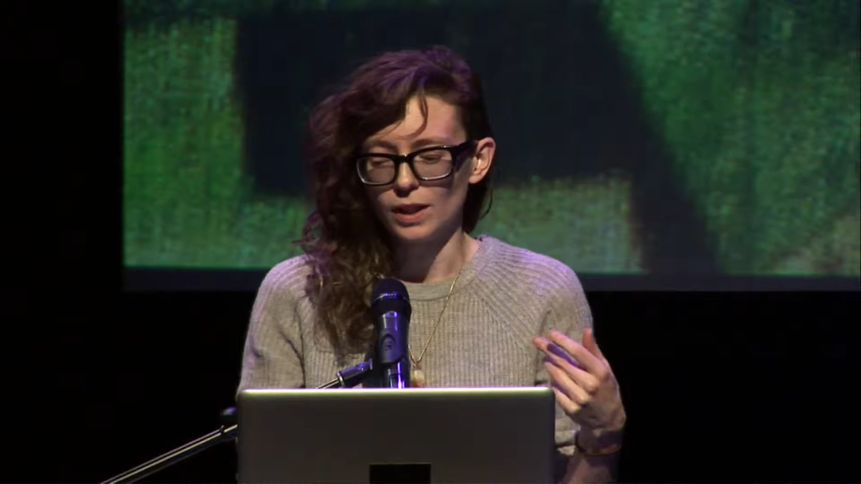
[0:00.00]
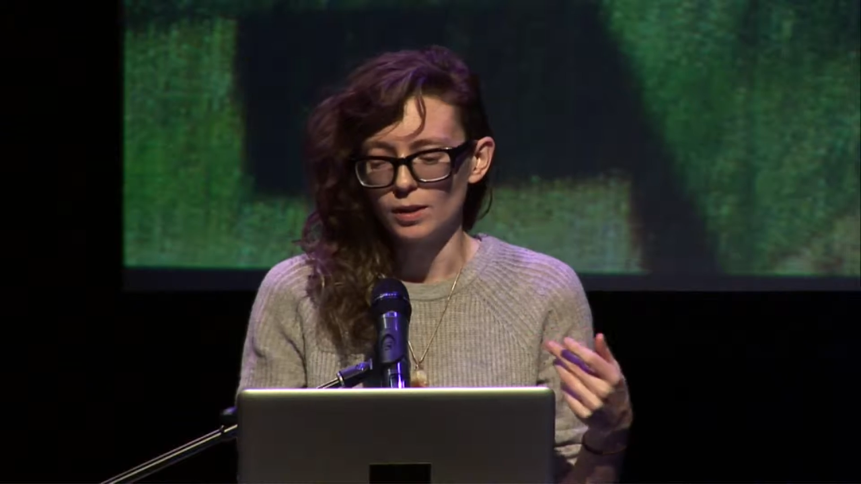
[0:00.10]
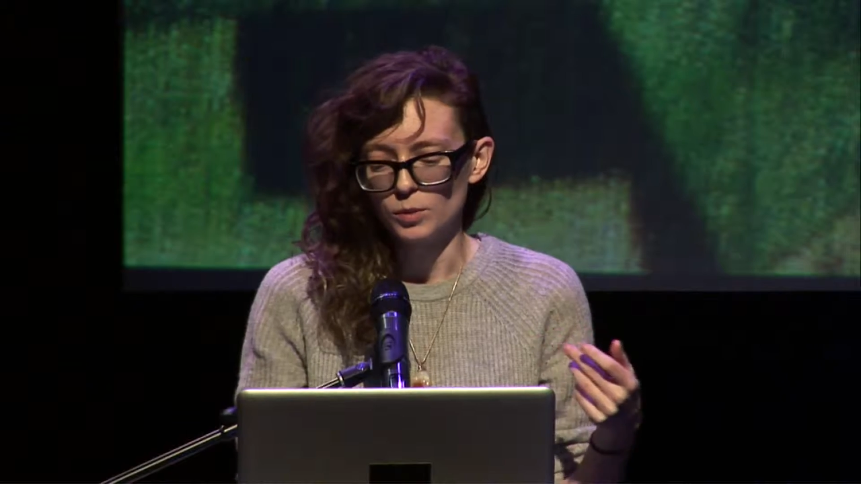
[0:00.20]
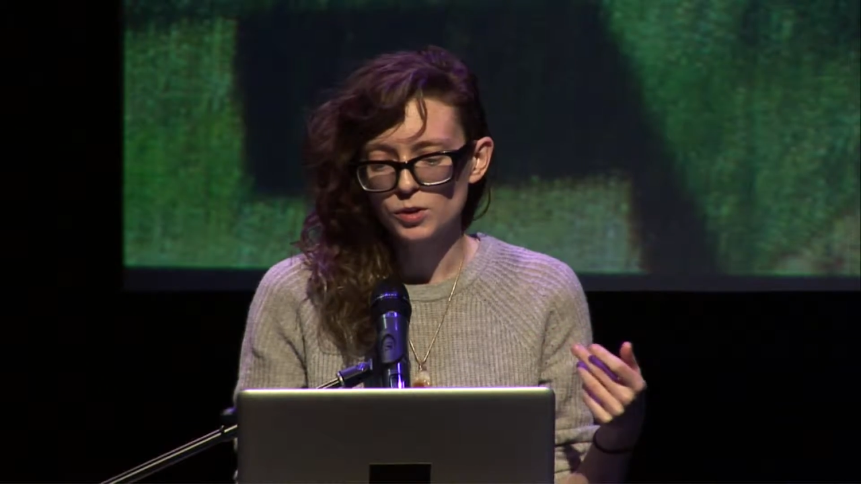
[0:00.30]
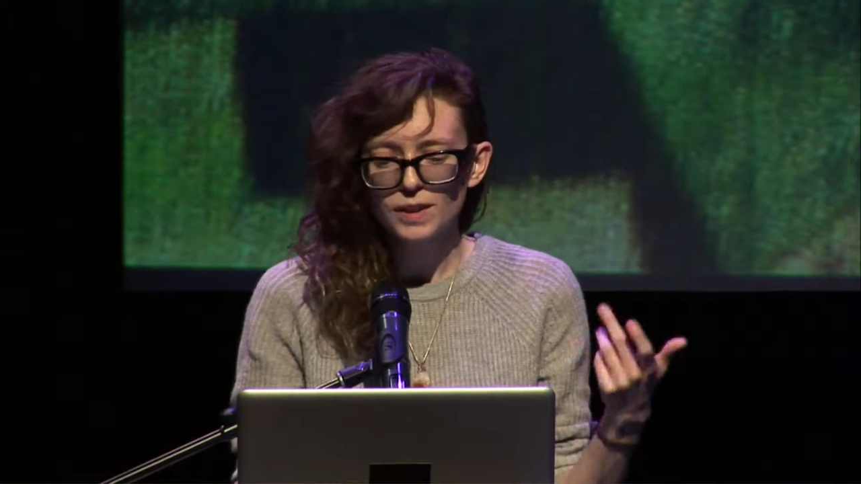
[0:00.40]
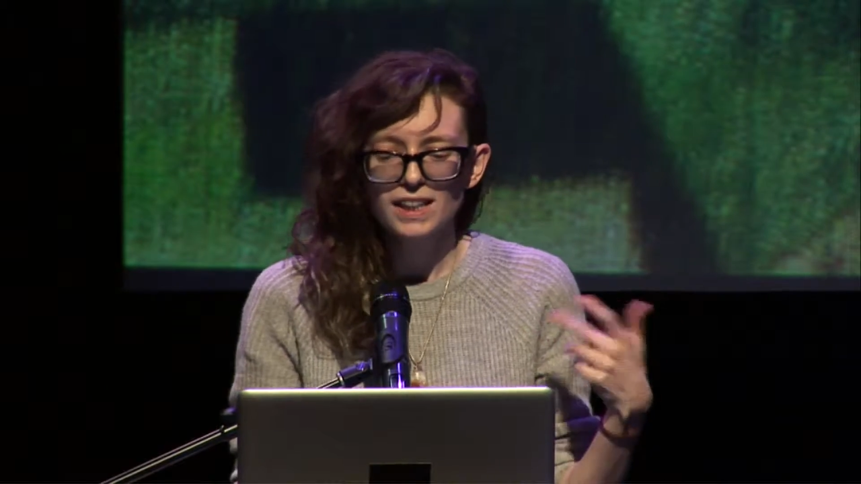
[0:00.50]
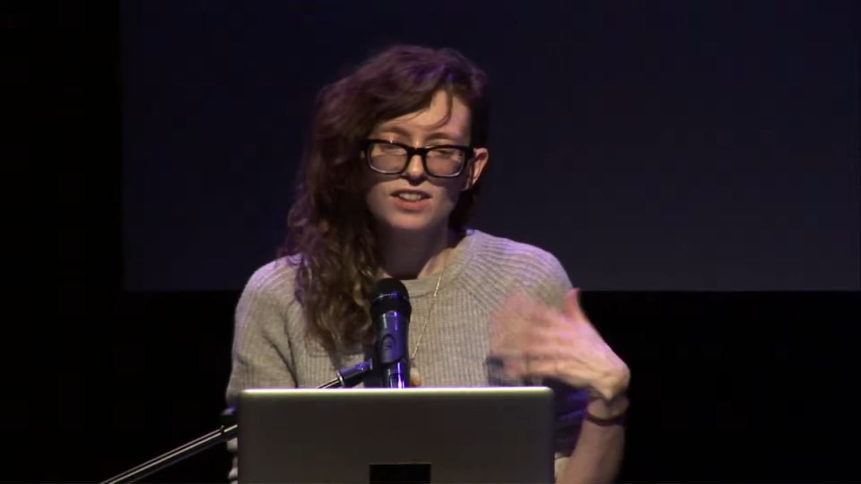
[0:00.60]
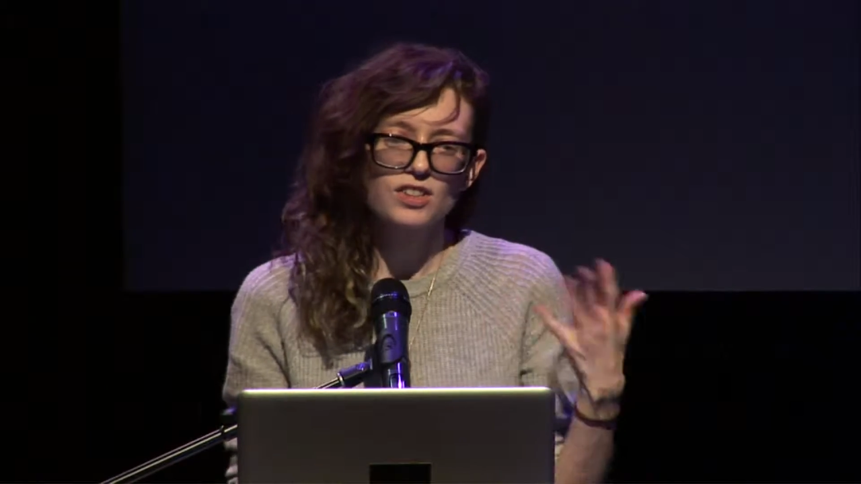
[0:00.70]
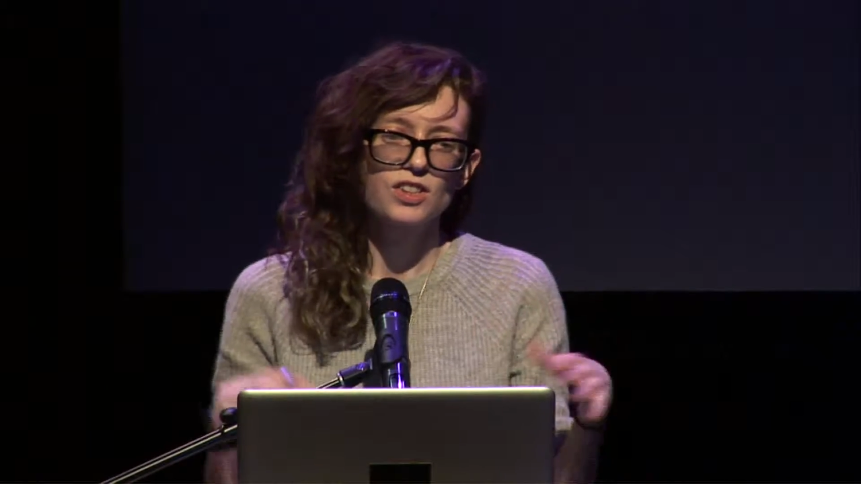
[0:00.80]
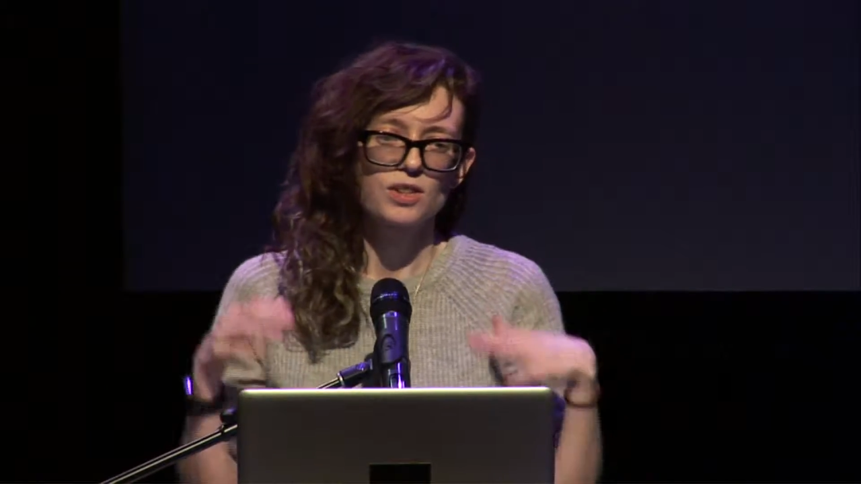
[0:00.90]
um, which really
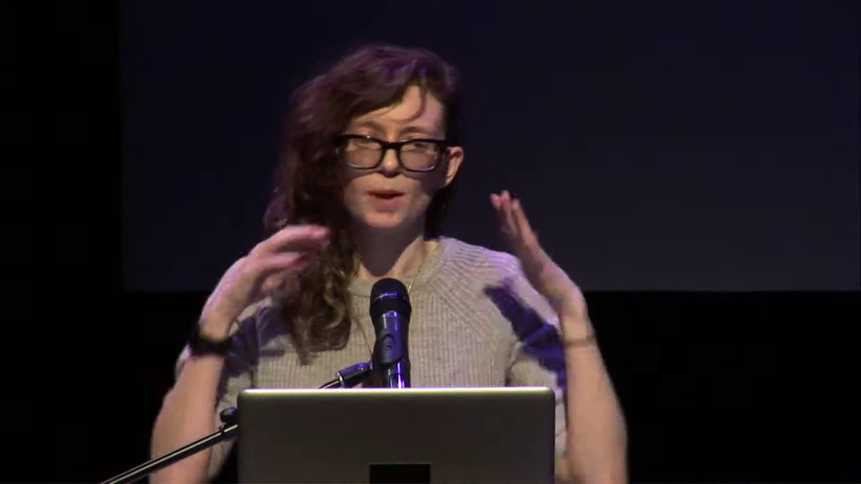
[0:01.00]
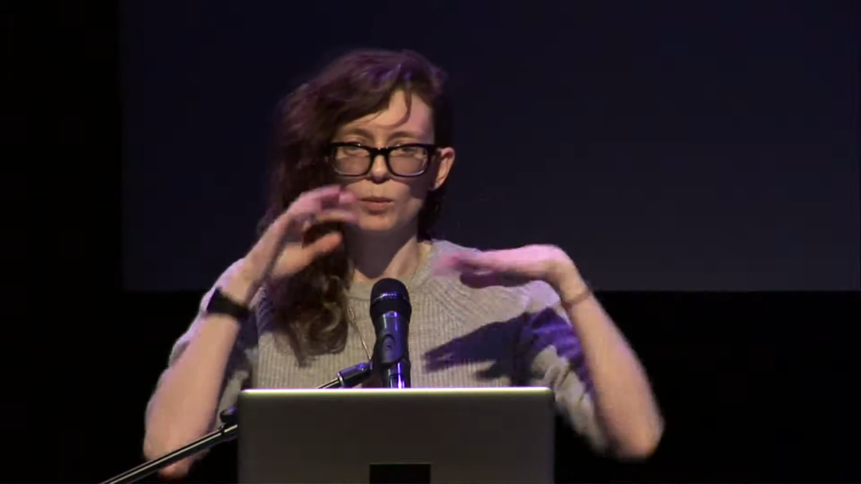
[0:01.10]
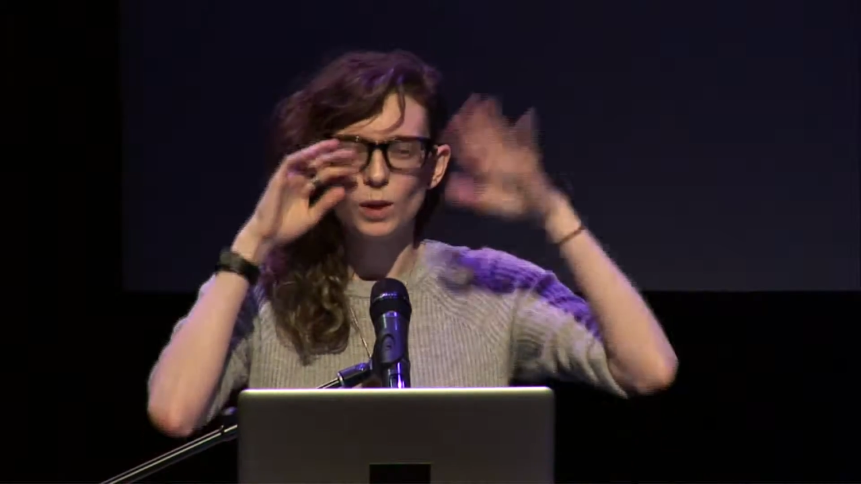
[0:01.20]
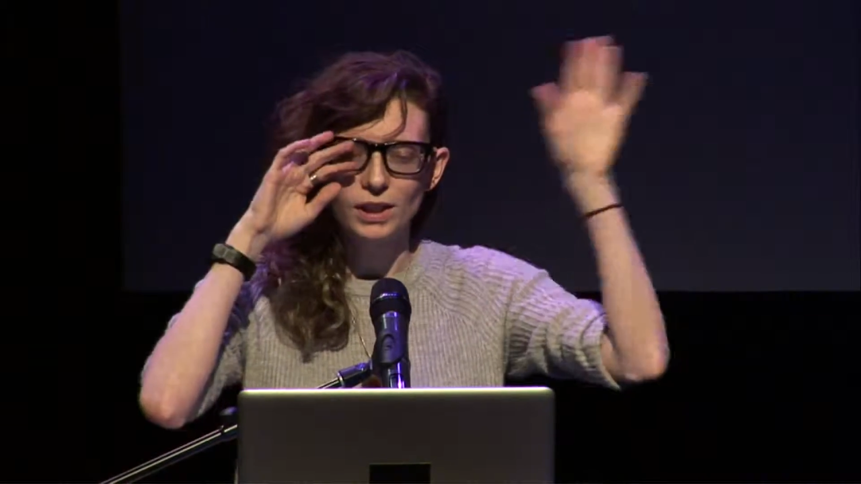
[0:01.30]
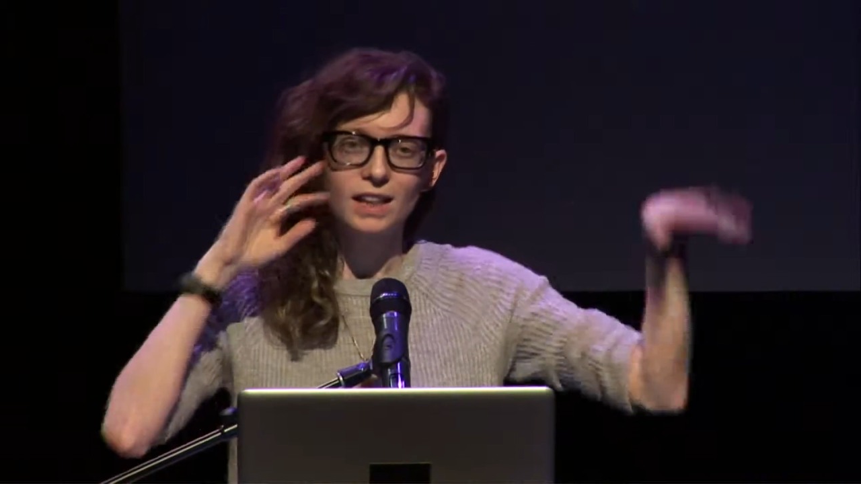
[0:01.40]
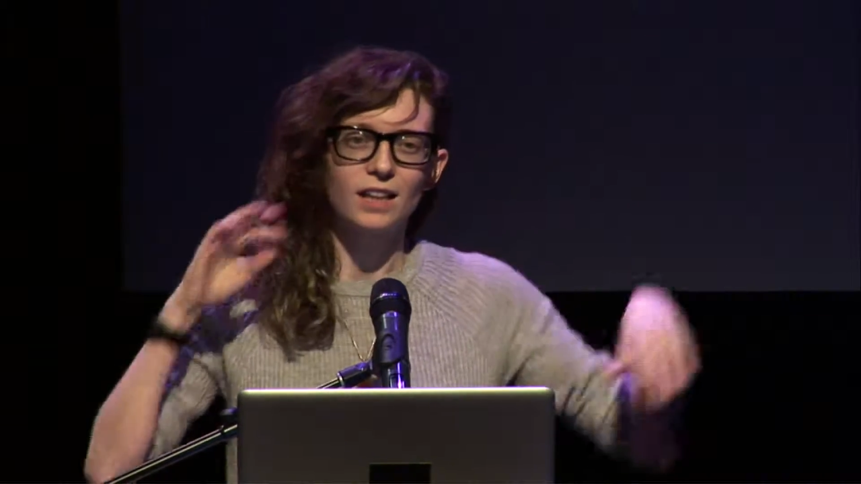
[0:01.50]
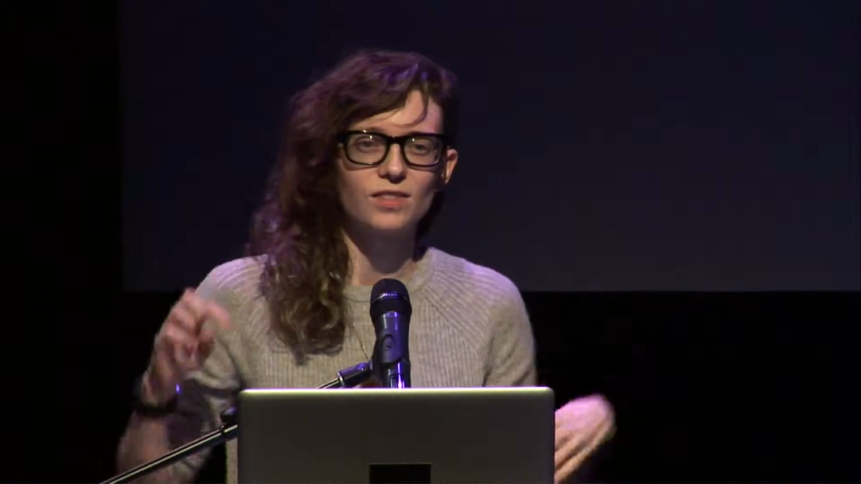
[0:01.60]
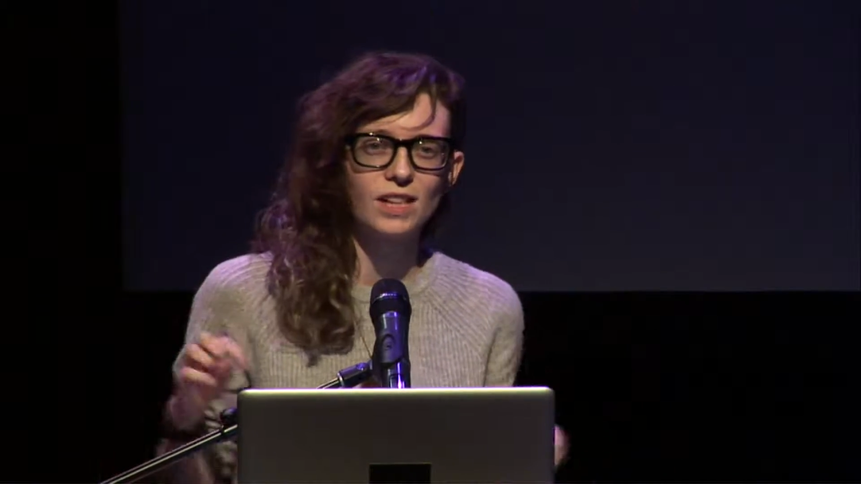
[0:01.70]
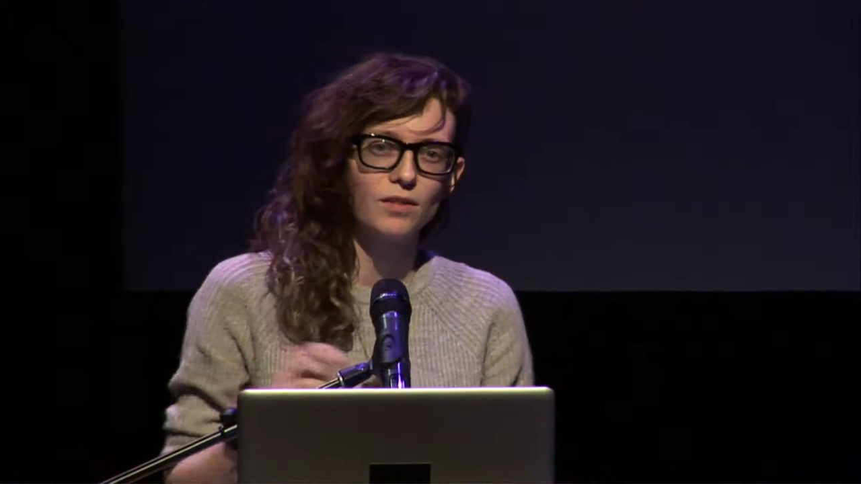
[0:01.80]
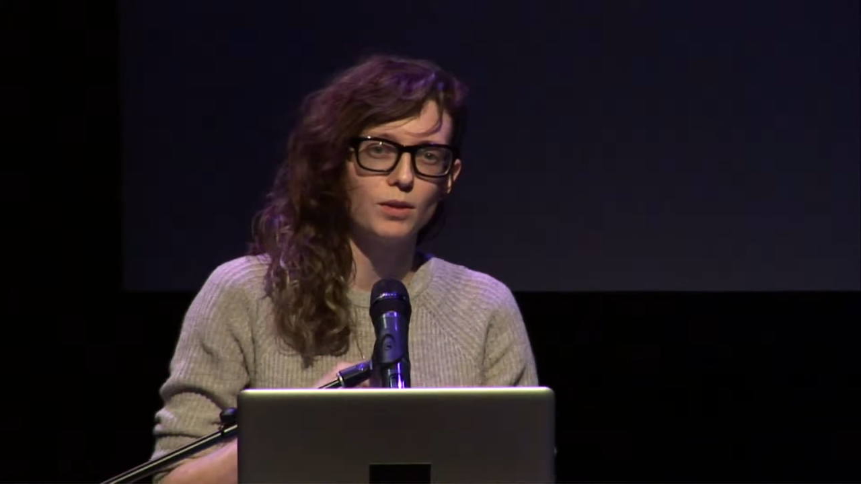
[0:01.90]
actually just meant one kind of
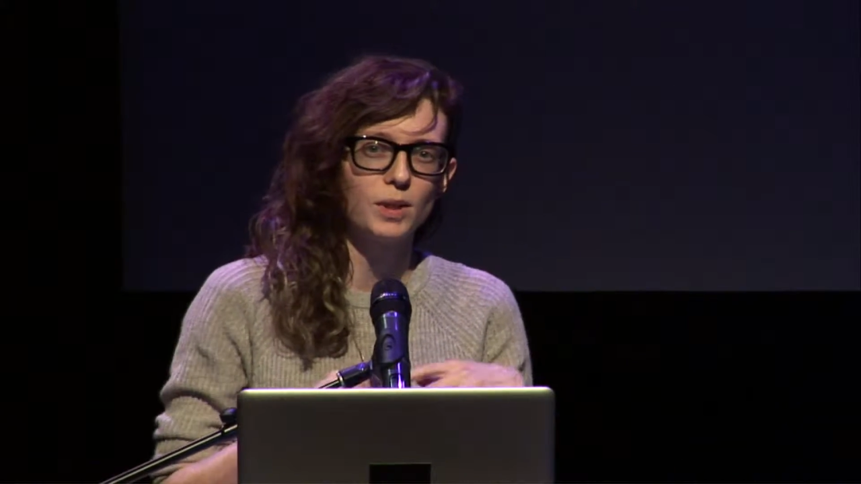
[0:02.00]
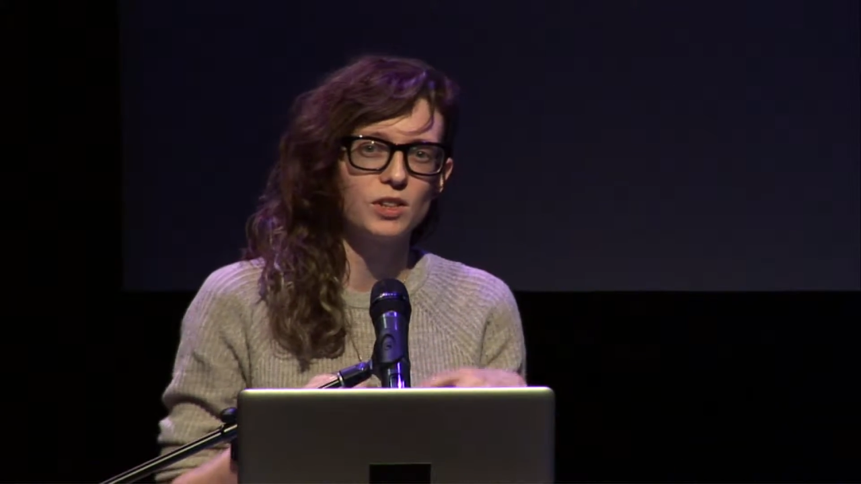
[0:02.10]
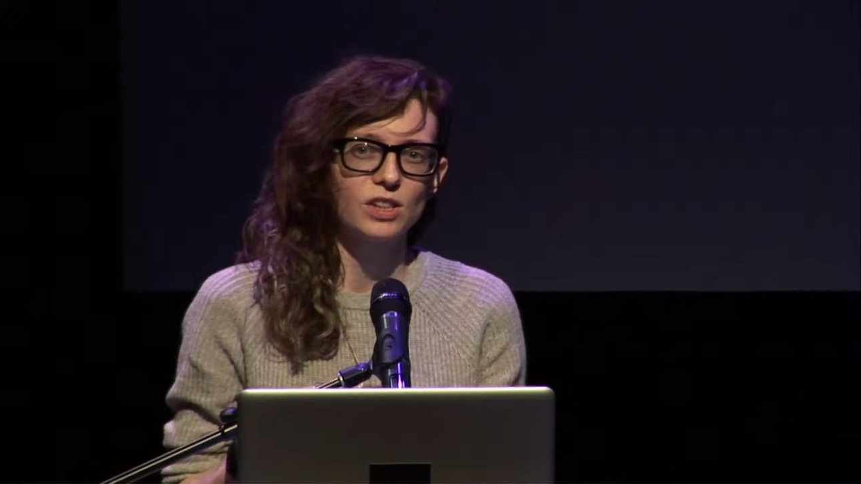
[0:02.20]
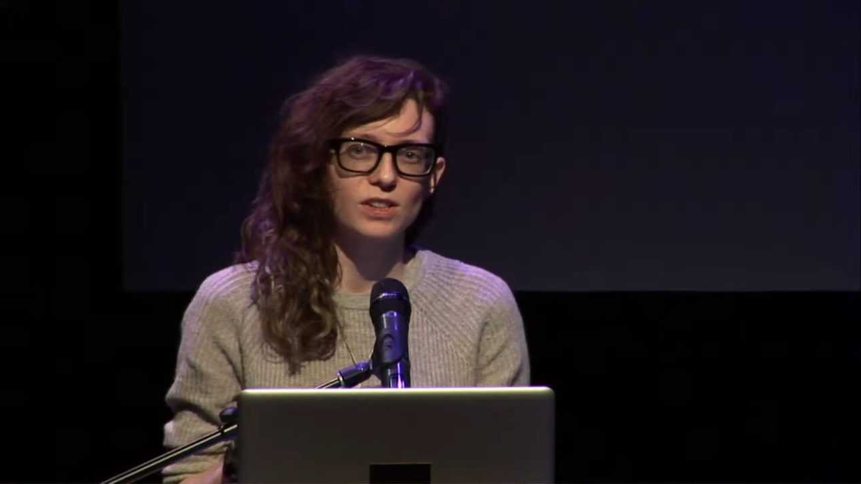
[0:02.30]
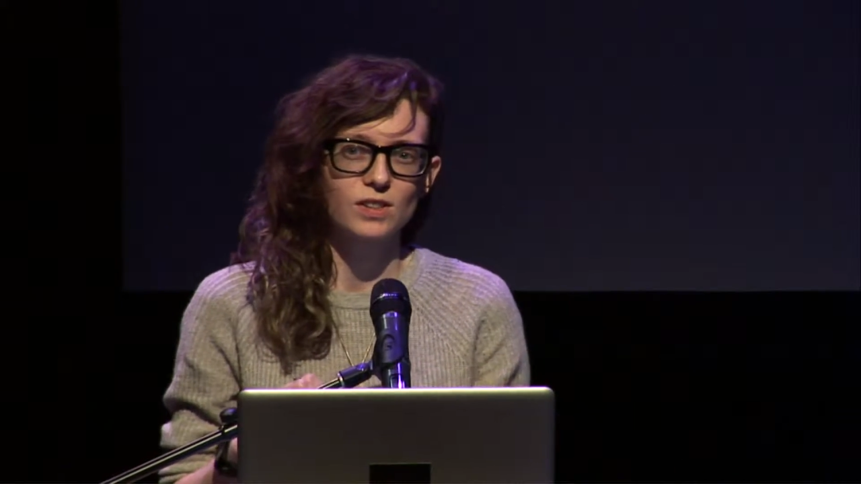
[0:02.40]
set of images.